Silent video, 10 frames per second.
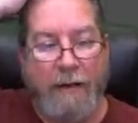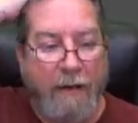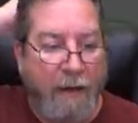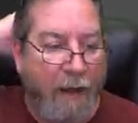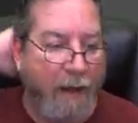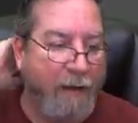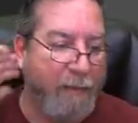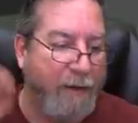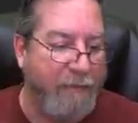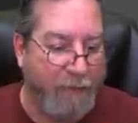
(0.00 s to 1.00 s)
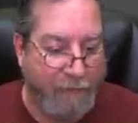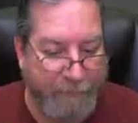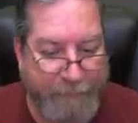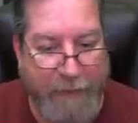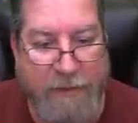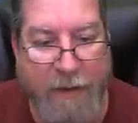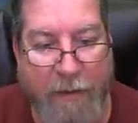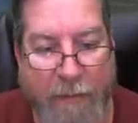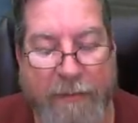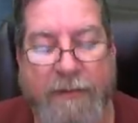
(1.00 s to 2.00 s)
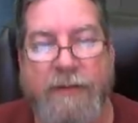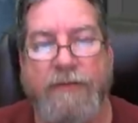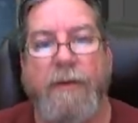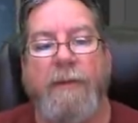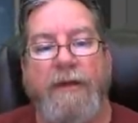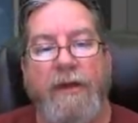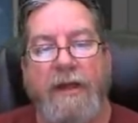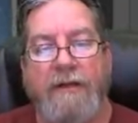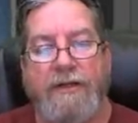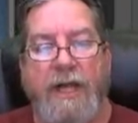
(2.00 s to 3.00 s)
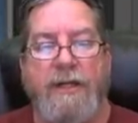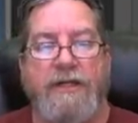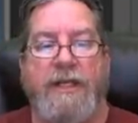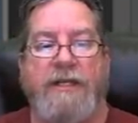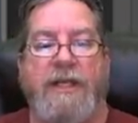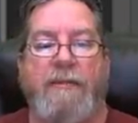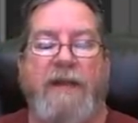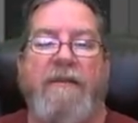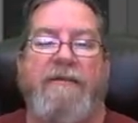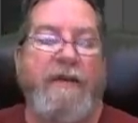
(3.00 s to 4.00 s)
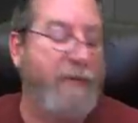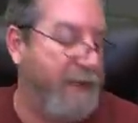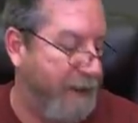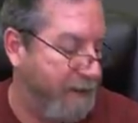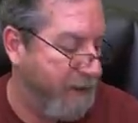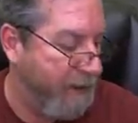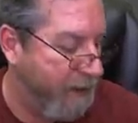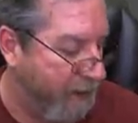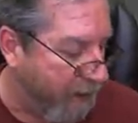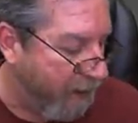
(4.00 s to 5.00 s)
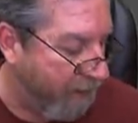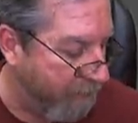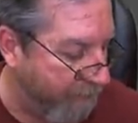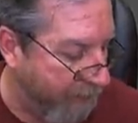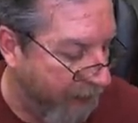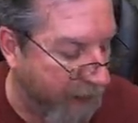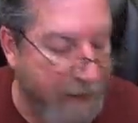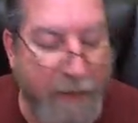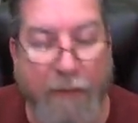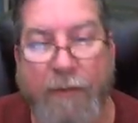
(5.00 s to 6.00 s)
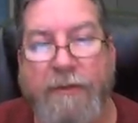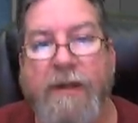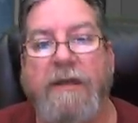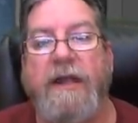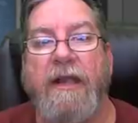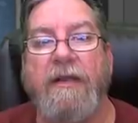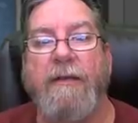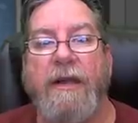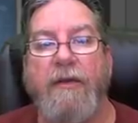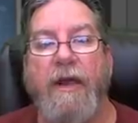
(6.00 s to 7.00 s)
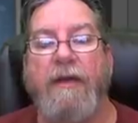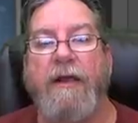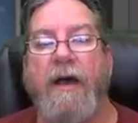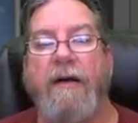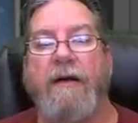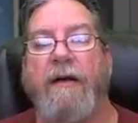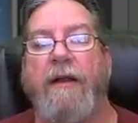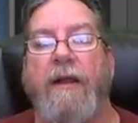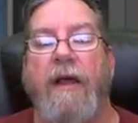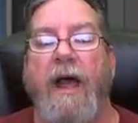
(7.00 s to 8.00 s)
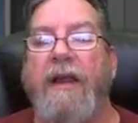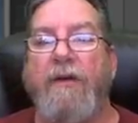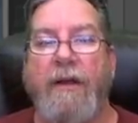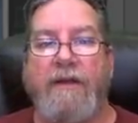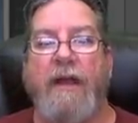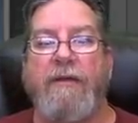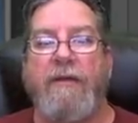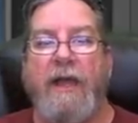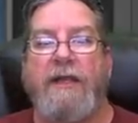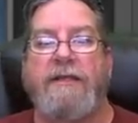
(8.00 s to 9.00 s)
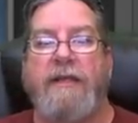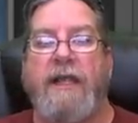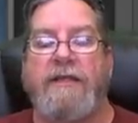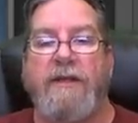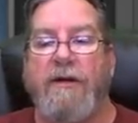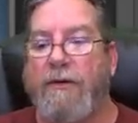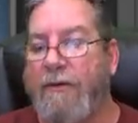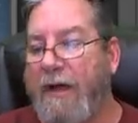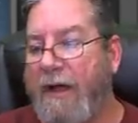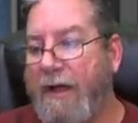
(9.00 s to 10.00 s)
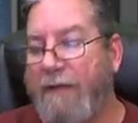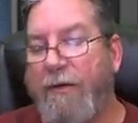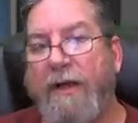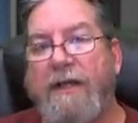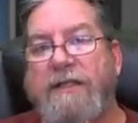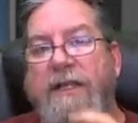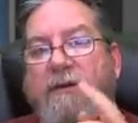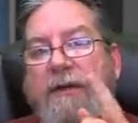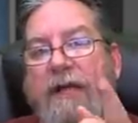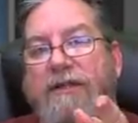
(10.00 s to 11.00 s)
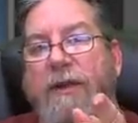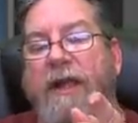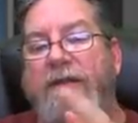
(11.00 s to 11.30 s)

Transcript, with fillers: whatever. So just remember, you can change things up and have fun with that. I got to go attend to my granddaughter. I had a great time with you guys today, so we're going to see you next week on